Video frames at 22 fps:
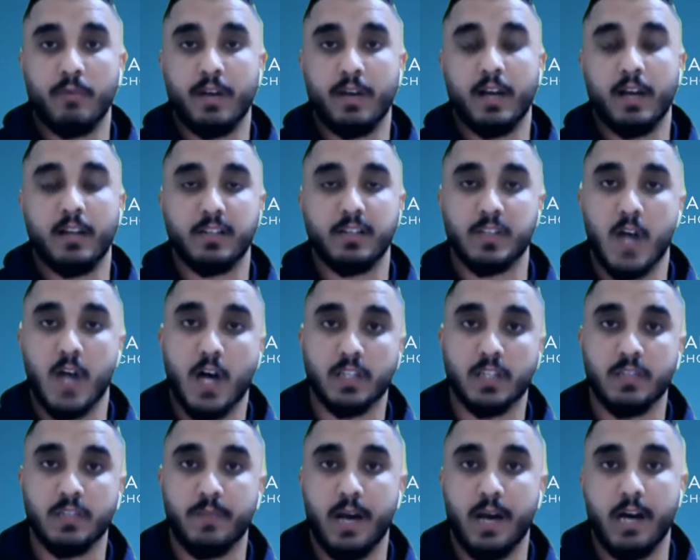We kind of
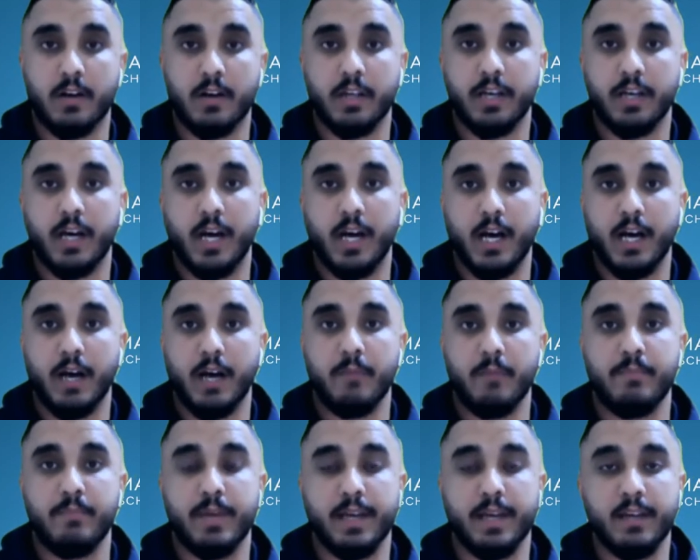talked about it
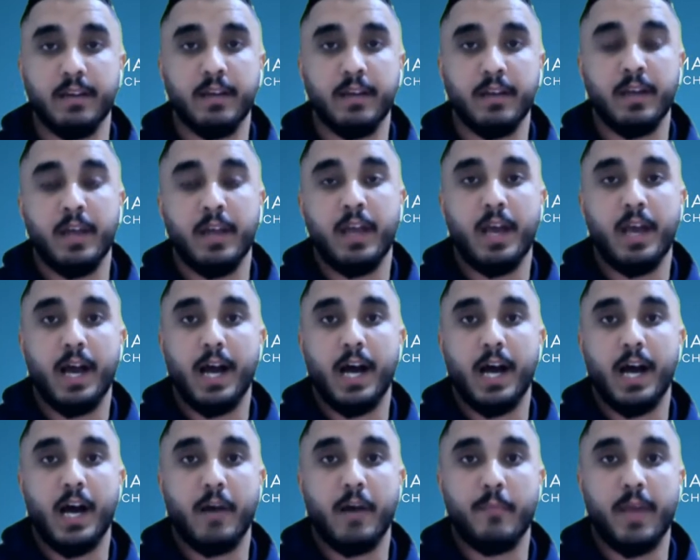a bit,
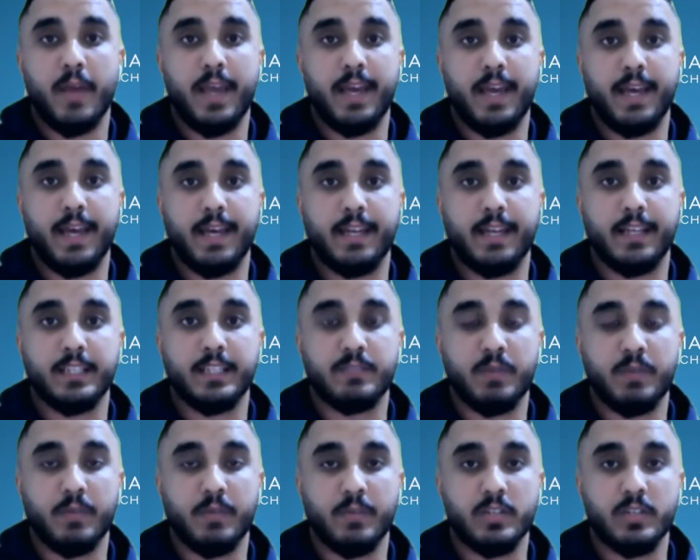and
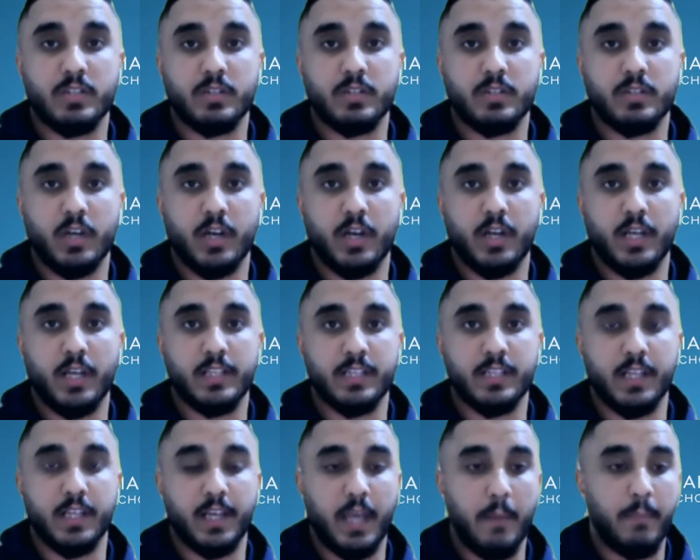it's pretty much
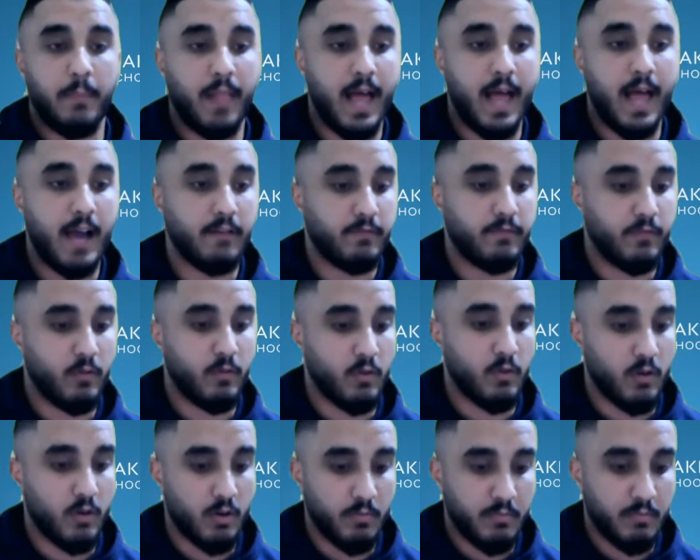like a
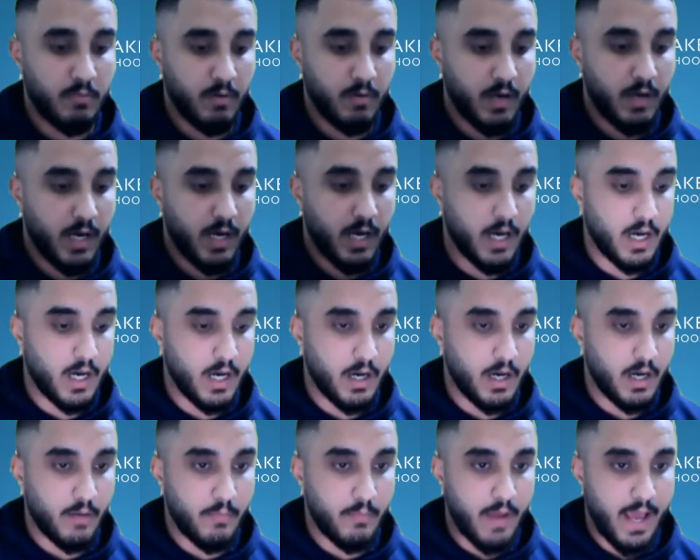platform
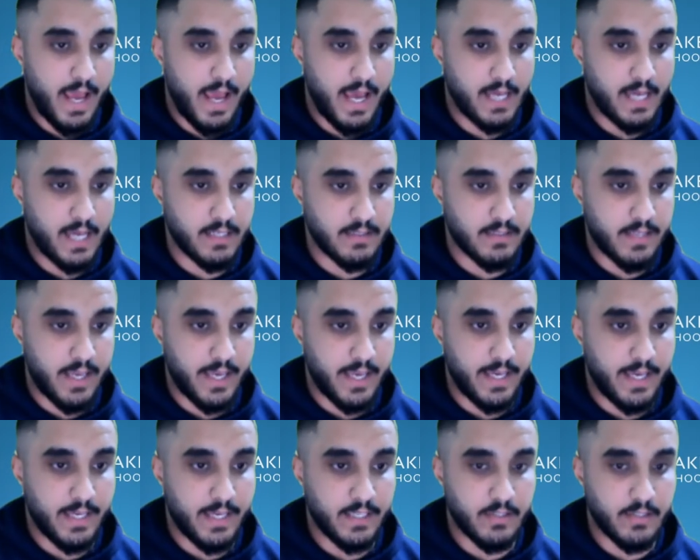as
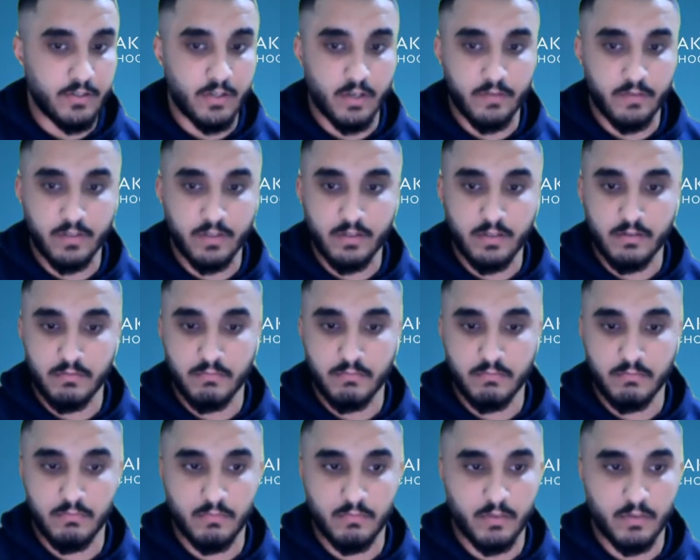a service,
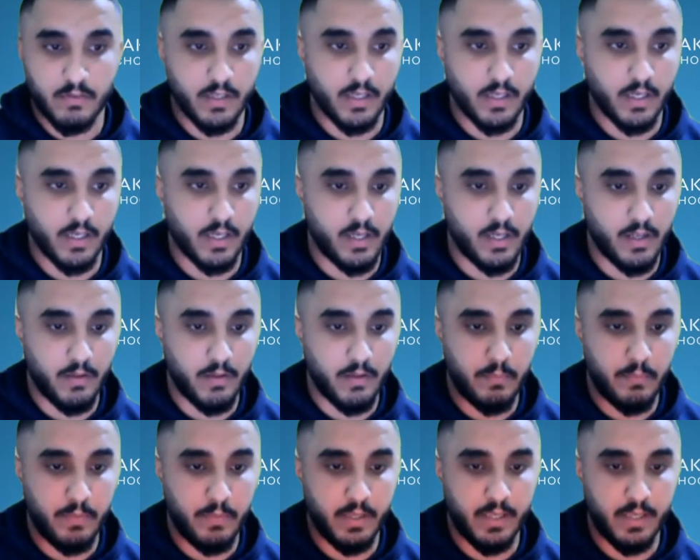
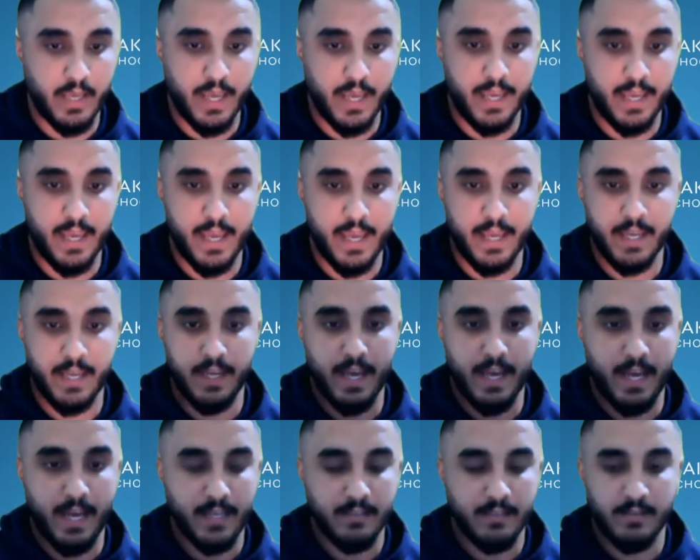
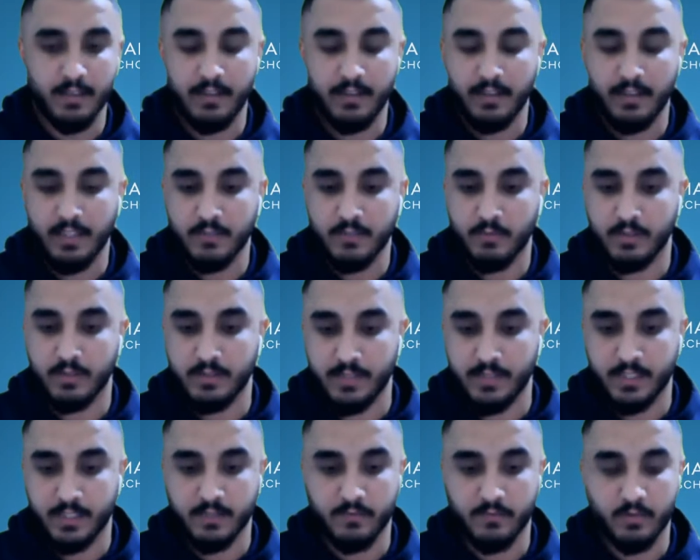PaaS. I think that's what
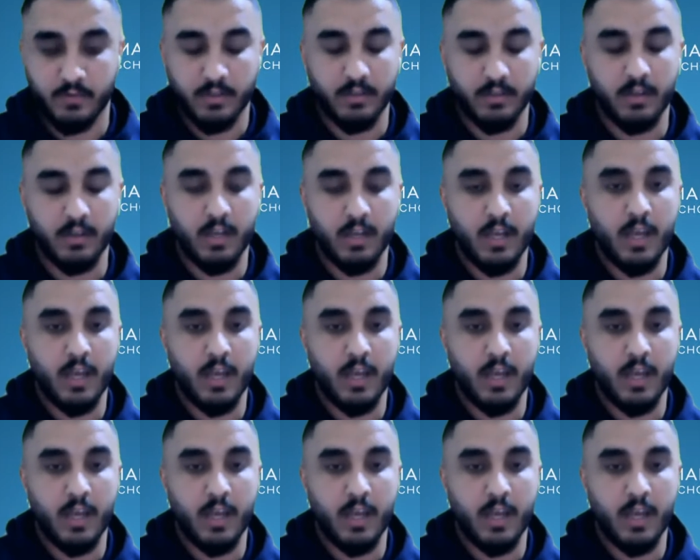it stands for.